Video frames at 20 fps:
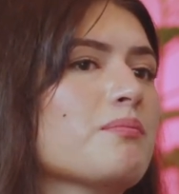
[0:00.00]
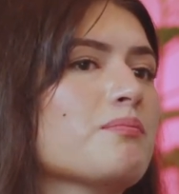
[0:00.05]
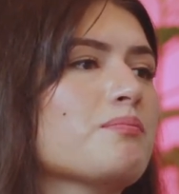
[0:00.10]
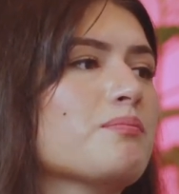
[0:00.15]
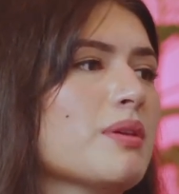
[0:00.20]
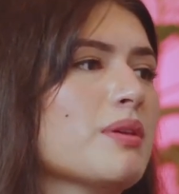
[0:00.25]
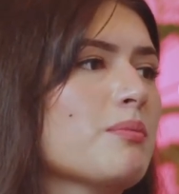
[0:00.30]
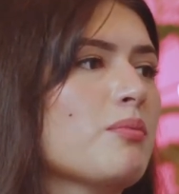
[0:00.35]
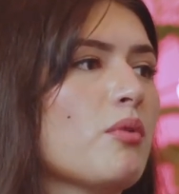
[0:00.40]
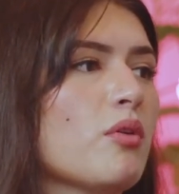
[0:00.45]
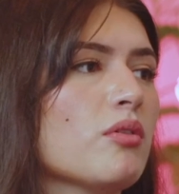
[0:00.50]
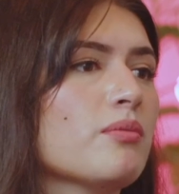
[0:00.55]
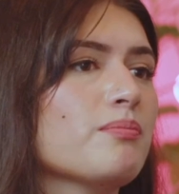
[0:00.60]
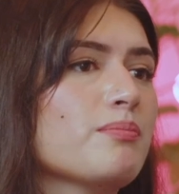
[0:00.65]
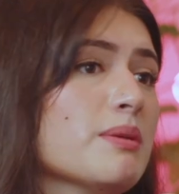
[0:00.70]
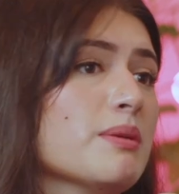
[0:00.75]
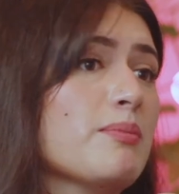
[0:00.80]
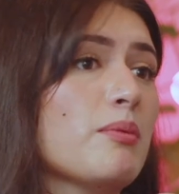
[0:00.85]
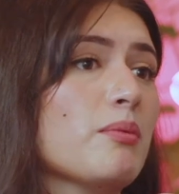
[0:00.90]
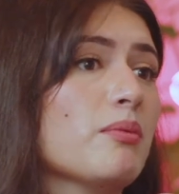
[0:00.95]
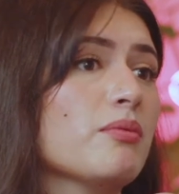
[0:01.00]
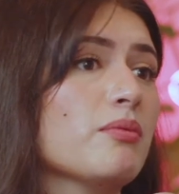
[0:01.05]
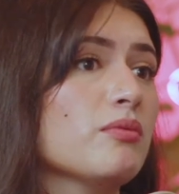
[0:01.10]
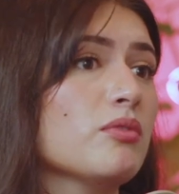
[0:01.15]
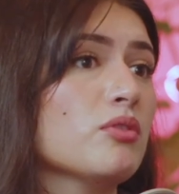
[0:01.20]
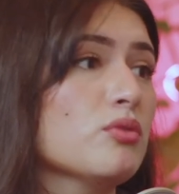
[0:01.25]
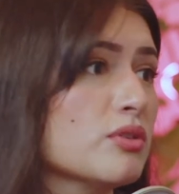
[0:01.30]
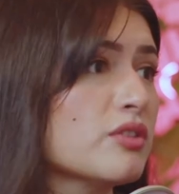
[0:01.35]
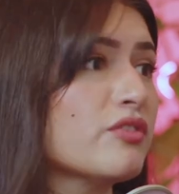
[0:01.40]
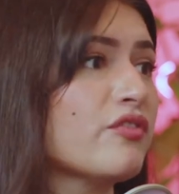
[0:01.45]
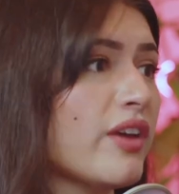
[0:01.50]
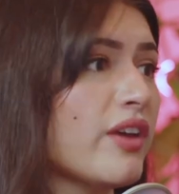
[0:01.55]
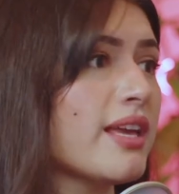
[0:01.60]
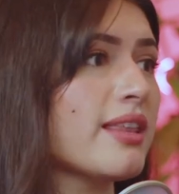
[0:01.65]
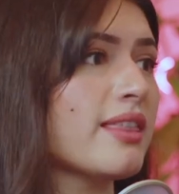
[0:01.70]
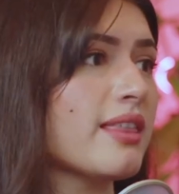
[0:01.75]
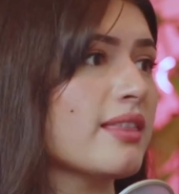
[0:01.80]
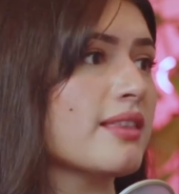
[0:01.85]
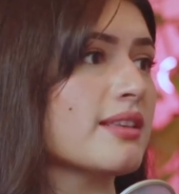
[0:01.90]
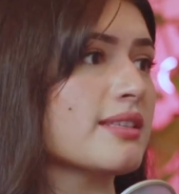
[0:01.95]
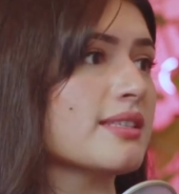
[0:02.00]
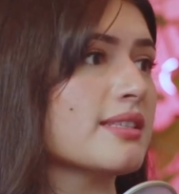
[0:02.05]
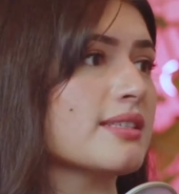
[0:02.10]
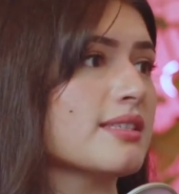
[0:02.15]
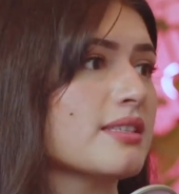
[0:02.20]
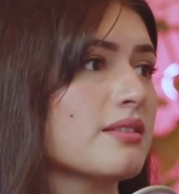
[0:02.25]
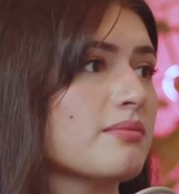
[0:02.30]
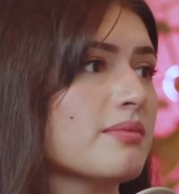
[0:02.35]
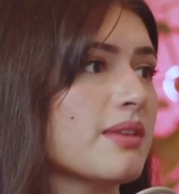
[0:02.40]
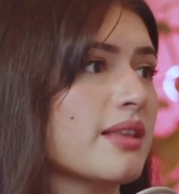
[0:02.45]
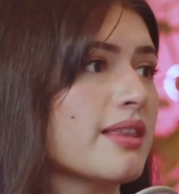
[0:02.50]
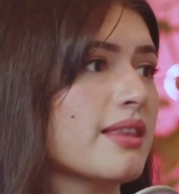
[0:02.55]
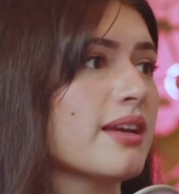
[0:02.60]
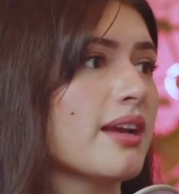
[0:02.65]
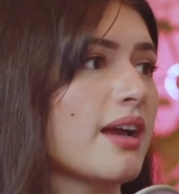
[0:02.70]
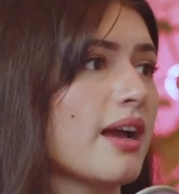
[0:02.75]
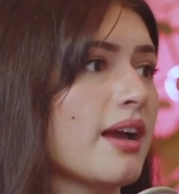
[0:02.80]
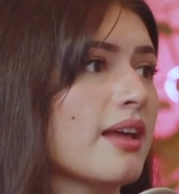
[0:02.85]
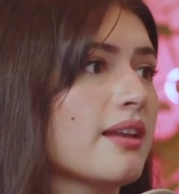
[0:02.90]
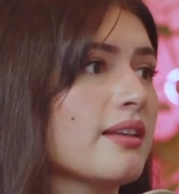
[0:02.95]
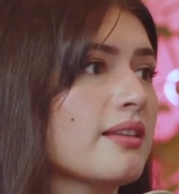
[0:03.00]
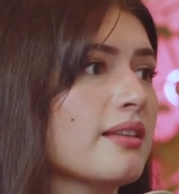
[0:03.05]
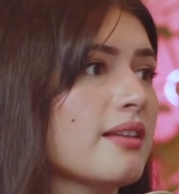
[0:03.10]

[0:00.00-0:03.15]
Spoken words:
people lose faith in the system that they got.